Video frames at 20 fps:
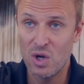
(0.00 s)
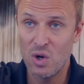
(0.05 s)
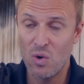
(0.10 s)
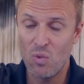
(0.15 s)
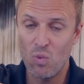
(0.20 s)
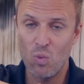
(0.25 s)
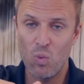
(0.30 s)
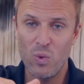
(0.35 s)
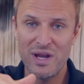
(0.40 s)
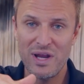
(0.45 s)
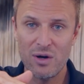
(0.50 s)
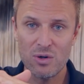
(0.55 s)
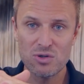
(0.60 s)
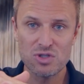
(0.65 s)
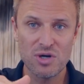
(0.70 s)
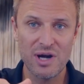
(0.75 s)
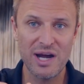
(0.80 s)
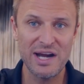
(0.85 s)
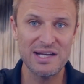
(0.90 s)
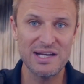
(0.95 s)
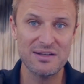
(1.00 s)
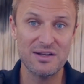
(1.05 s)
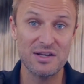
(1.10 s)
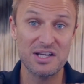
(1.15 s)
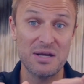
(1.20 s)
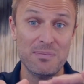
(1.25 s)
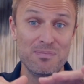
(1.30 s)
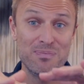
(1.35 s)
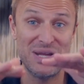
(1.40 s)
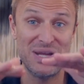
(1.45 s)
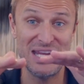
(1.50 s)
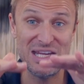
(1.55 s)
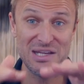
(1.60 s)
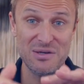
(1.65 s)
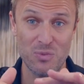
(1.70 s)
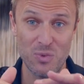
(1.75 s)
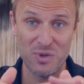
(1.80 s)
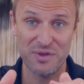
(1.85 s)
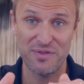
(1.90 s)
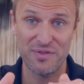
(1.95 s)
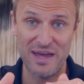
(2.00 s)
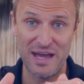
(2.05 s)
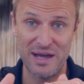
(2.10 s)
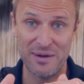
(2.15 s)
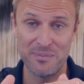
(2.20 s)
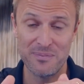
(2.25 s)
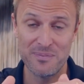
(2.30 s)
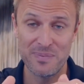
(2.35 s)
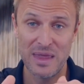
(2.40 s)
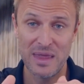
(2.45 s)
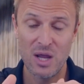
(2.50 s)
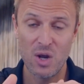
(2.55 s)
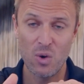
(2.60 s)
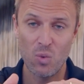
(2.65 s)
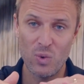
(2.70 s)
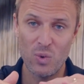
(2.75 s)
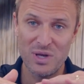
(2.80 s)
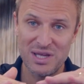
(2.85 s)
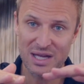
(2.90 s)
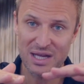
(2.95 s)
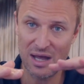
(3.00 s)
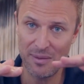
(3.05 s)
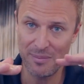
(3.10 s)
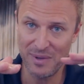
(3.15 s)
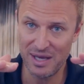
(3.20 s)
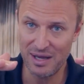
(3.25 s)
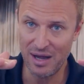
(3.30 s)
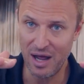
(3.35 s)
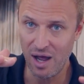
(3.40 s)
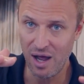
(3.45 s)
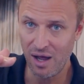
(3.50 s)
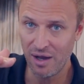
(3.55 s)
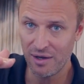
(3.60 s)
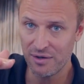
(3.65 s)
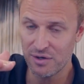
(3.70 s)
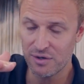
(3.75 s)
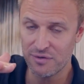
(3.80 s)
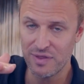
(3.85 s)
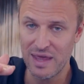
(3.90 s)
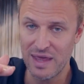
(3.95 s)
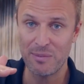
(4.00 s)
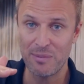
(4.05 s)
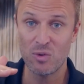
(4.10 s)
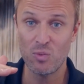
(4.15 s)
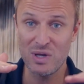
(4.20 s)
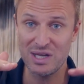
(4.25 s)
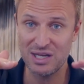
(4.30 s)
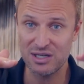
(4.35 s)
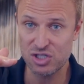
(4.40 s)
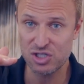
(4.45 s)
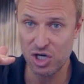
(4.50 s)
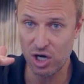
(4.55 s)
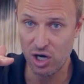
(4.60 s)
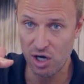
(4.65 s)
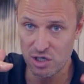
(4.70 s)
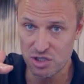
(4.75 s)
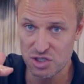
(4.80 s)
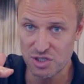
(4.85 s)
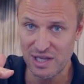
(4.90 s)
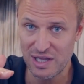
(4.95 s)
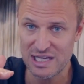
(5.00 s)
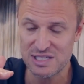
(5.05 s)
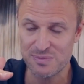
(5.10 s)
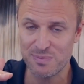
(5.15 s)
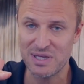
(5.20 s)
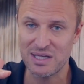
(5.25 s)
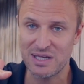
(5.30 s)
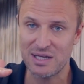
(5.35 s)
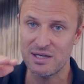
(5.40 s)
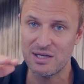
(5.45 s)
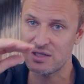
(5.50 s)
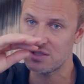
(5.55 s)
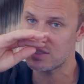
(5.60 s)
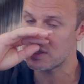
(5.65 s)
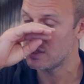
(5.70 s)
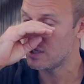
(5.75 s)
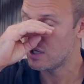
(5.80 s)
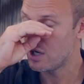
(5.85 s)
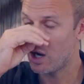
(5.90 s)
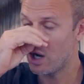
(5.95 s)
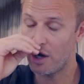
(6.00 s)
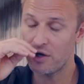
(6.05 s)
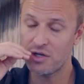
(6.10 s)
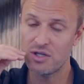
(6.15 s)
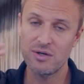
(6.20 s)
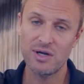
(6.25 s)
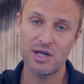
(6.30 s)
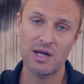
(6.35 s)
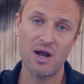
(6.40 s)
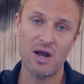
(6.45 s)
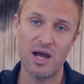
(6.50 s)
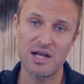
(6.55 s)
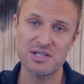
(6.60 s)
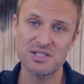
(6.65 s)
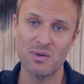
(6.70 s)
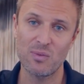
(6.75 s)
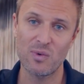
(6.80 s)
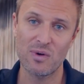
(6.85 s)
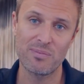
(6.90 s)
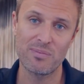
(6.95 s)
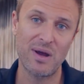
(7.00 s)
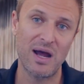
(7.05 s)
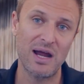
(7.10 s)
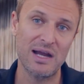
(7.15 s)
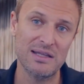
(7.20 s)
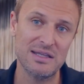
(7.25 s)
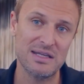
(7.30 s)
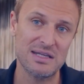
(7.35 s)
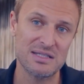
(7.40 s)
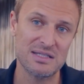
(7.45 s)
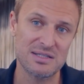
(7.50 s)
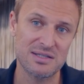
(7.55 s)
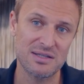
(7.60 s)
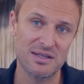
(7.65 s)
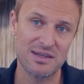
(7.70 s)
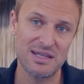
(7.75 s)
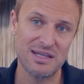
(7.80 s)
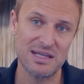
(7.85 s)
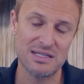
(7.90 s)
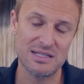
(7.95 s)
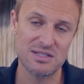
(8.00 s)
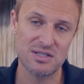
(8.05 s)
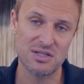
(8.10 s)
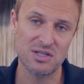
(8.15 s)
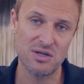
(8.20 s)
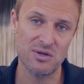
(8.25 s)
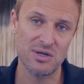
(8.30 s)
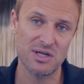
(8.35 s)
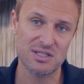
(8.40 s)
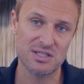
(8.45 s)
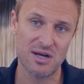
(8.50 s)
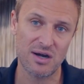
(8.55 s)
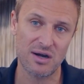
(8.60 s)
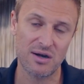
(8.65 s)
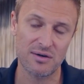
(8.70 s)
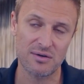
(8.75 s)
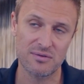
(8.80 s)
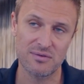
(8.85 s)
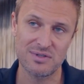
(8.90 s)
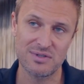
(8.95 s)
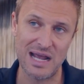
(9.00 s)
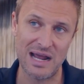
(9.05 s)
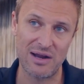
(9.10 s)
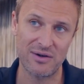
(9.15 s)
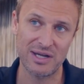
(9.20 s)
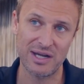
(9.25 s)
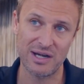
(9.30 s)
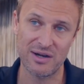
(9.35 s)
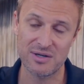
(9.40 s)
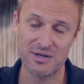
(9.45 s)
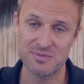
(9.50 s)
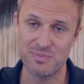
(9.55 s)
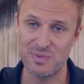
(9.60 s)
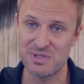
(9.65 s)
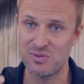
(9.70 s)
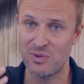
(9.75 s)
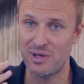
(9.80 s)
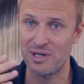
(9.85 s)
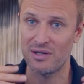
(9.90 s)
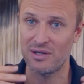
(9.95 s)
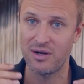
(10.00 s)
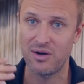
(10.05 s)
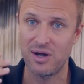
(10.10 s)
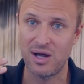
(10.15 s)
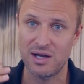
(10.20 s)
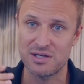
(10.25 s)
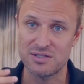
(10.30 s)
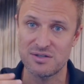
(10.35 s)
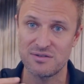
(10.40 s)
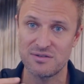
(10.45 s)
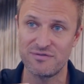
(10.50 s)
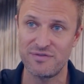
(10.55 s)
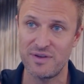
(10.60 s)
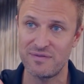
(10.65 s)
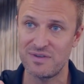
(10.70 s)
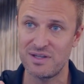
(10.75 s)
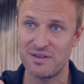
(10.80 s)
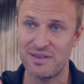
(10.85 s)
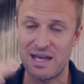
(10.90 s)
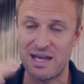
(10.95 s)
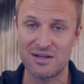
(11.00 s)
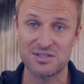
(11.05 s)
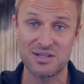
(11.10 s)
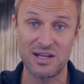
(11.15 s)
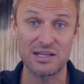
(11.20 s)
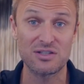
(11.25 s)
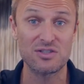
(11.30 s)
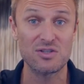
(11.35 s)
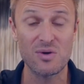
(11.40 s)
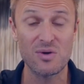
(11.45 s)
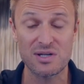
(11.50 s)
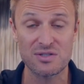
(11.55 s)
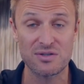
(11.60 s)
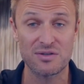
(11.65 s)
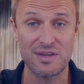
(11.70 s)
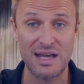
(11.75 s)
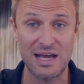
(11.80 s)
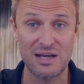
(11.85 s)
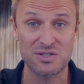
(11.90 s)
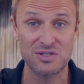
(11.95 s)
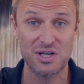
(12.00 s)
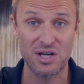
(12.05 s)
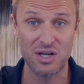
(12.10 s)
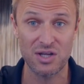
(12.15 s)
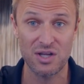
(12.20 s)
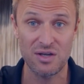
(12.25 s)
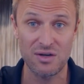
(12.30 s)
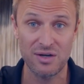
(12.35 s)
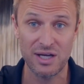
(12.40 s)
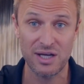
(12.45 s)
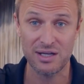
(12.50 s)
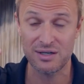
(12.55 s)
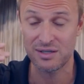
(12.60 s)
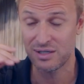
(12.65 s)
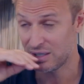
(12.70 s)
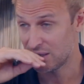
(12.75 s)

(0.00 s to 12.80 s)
we don't try and compete with them. We come in under them and we can charge less because our unit costs that we're buying these units are down here is between 150,000 like 200,000 a unit.